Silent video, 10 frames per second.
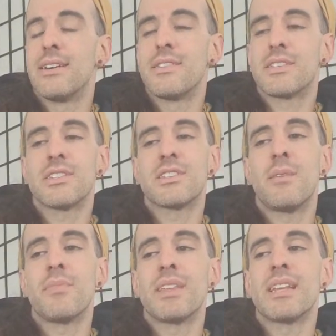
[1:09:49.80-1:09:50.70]
this is
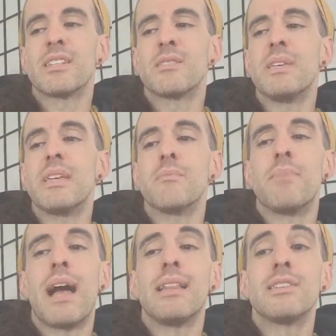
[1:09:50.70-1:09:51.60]
something that is being
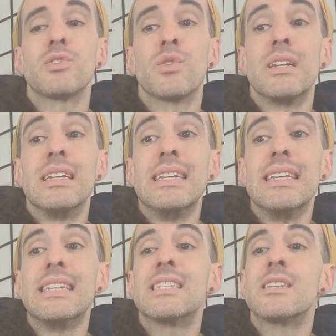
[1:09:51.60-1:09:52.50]
balanced or
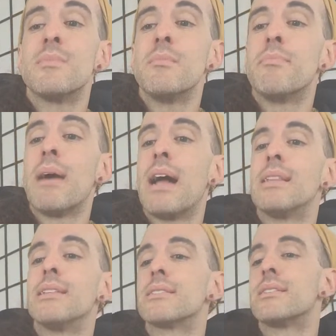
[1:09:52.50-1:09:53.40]
needs to be
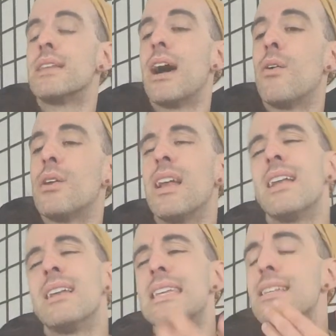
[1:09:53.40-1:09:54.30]
balanced now, and
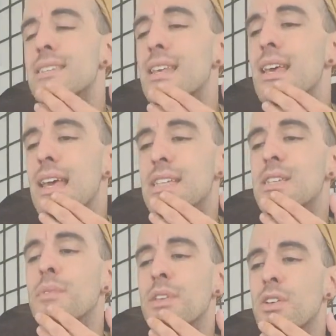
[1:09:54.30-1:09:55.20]
not needs, it's
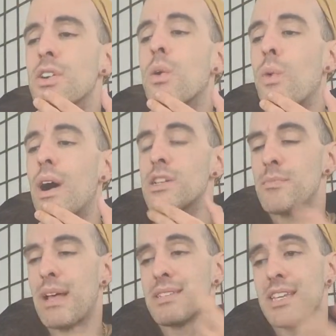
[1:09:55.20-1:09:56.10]
something you're going to want to
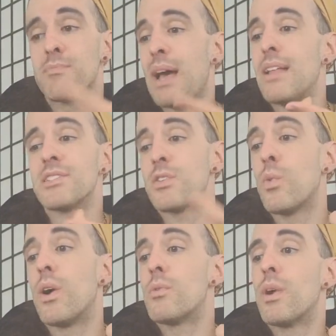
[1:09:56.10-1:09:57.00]
balance. It's balancing
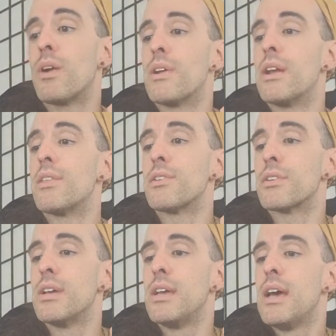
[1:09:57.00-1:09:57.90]
one way or another.
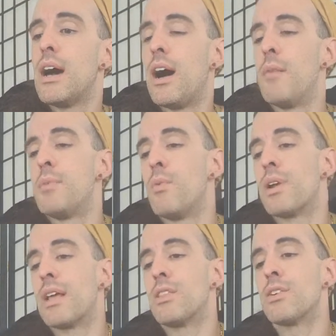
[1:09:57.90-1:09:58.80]
But
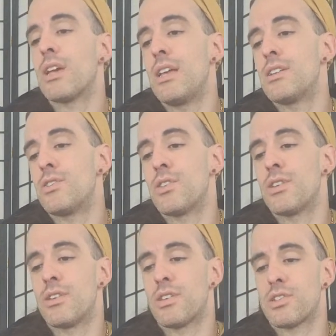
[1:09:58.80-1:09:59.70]
when I look
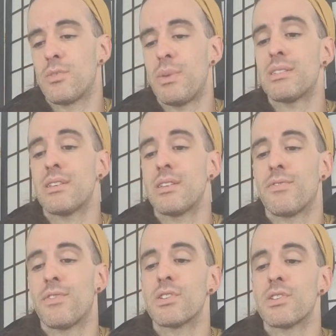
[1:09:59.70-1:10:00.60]
into so basically the
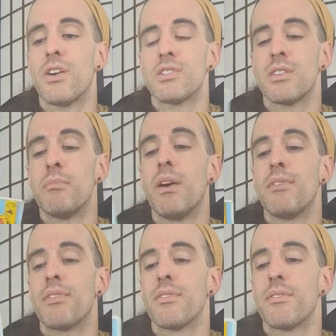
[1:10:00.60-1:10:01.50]
first cards of the
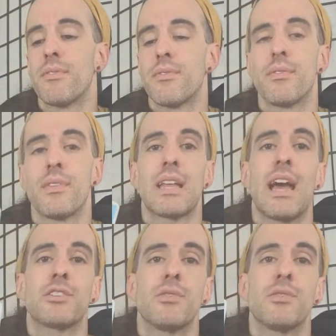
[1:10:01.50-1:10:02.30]
month, that actually